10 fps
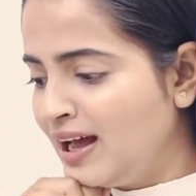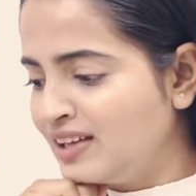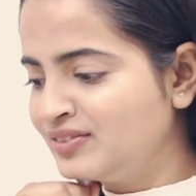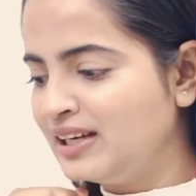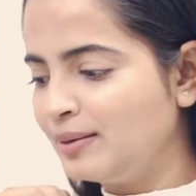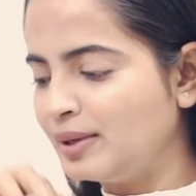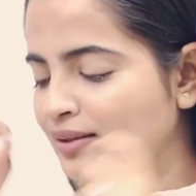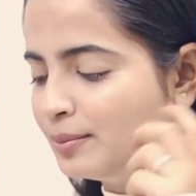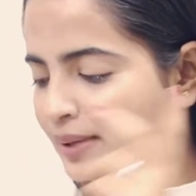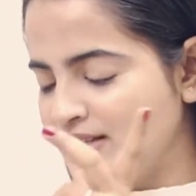I feel I'm at
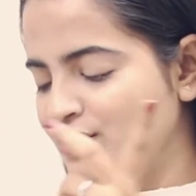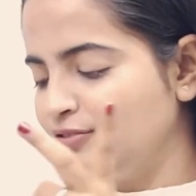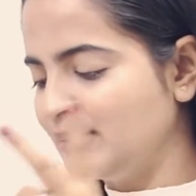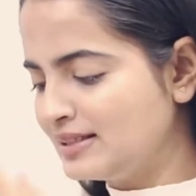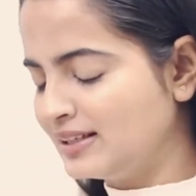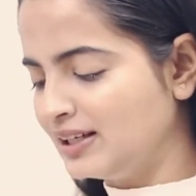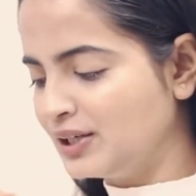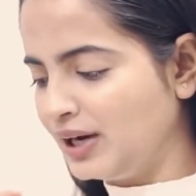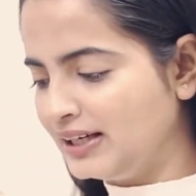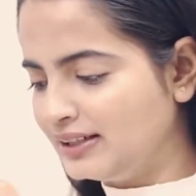the best of my
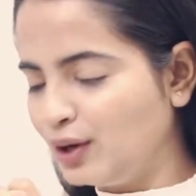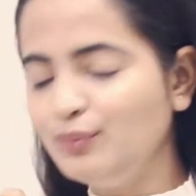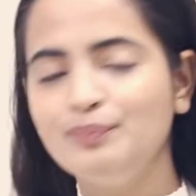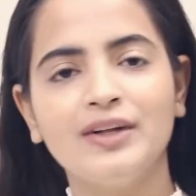skin right now.